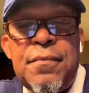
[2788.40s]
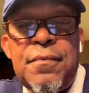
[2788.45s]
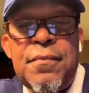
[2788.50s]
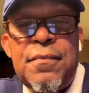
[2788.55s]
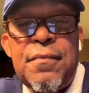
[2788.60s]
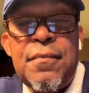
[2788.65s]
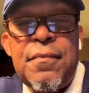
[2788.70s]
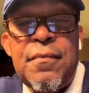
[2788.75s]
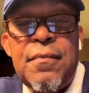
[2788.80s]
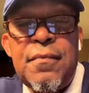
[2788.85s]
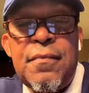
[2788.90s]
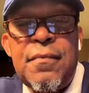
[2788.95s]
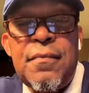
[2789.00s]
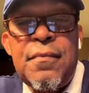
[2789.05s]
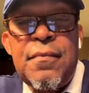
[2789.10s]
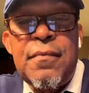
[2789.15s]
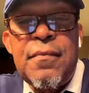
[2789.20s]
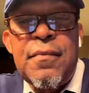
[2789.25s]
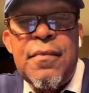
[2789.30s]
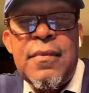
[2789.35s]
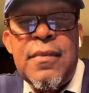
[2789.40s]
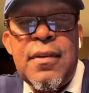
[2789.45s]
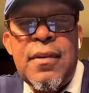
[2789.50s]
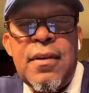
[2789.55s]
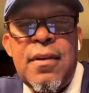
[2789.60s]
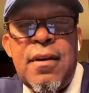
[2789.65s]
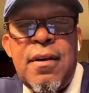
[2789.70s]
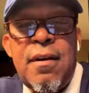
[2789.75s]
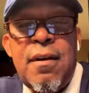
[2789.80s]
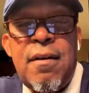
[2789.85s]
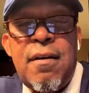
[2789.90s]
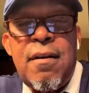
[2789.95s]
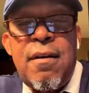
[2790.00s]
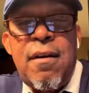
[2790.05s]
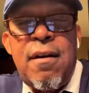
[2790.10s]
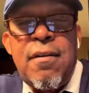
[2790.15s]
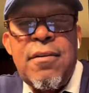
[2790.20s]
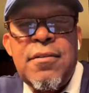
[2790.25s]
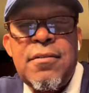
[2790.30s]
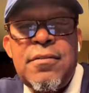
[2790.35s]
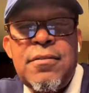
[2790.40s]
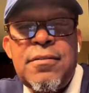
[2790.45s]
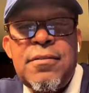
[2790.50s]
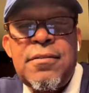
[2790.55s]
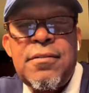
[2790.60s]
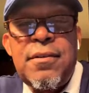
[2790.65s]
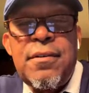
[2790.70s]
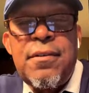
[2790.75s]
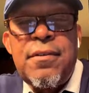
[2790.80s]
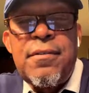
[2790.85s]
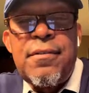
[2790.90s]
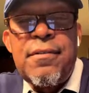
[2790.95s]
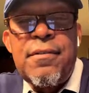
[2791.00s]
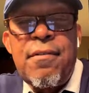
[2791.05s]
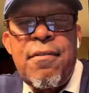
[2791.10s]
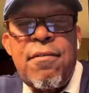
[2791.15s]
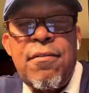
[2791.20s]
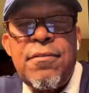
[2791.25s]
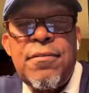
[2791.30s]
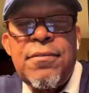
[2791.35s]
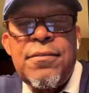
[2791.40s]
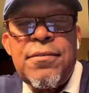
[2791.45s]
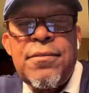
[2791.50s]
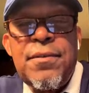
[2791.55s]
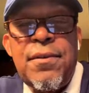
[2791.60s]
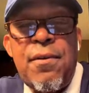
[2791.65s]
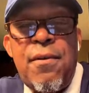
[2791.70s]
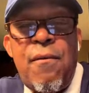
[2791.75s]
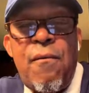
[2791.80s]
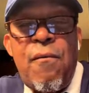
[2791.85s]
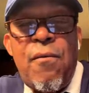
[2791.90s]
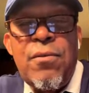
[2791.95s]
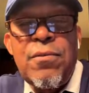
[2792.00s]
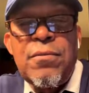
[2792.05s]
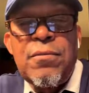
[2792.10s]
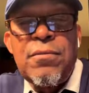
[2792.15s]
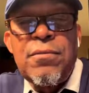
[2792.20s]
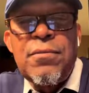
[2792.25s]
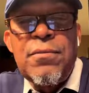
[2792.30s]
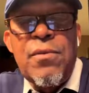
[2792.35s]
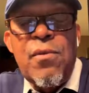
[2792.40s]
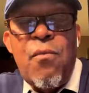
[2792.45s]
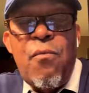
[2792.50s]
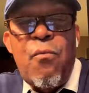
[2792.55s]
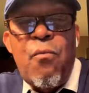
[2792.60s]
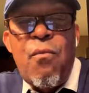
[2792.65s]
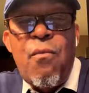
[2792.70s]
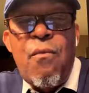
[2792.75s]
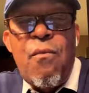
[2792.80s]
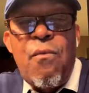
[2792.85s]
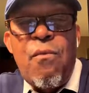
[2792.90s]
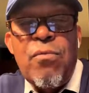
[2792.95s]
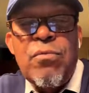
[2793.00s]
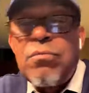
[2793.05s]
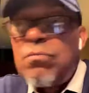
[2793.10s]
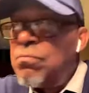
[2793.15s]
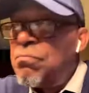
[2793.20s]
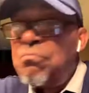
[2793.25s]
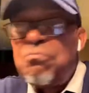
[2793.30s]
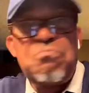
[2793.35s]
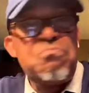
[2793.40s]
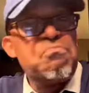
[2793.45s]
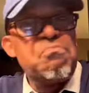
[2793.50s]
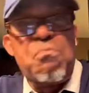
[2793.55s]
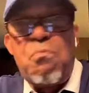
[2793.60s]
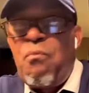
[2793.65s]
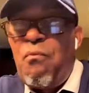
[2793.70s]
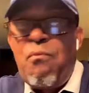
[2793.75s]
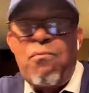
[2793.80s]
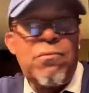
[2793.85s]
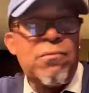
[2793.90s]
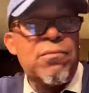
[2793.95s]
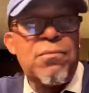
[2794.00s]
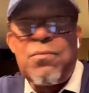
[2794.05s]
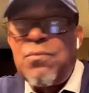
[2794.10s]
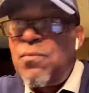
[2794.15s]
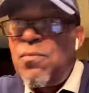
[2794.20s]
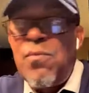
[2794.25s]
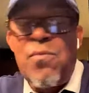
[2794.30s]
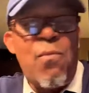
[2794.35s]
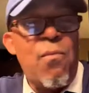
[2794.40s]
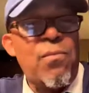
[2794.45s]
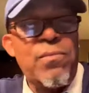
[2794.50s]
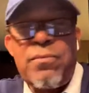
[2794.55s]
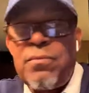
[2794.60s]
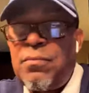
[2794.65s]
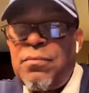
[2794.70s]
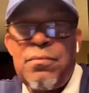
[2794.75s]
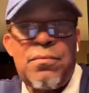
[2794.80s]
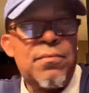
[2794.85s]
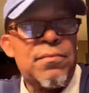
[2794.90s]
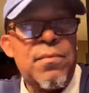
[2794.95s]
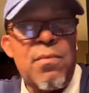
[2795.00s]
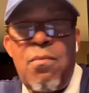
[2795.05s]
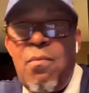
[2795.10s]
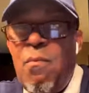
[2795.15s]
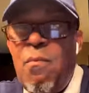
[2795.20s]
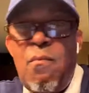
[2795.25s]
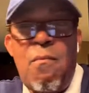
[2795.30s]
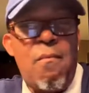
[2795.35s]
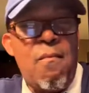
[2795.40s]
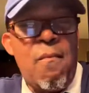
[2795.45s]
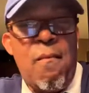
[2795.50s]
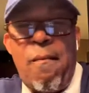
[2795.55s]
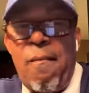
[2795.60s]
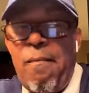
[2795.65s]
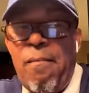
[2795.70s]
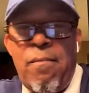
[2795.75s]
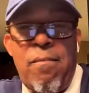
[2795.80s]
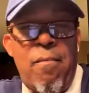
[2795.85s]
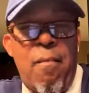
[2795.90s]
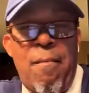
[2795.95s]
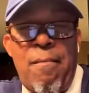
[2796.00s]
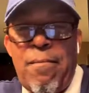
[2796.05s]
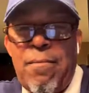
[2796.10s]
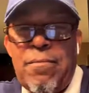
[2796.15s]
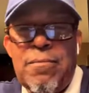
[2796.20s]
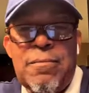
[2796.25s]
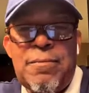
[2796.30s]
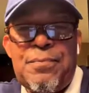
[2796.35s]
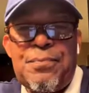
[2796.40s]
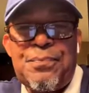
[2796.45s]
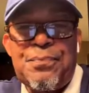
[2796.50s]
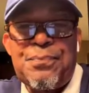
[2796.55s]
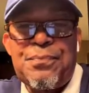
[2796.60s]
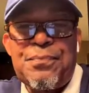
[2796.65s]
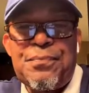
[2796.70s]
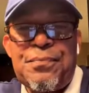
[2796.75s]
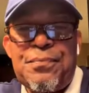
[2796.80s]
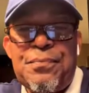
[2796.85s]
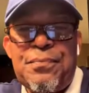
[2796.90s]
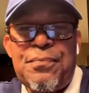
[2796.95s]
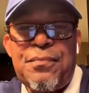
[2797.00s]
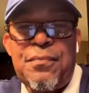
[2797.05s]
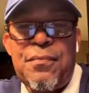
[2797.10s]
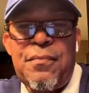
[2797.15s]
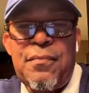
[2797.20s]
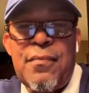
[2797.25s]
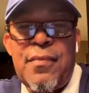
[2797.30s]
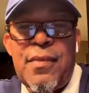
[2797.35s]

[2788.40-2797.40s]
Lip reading: Desiree just said they're meant to be layered with their products. We ain't getting the rest of the products. We just getting the cloth. See, we've been jacking up the whole time anyway.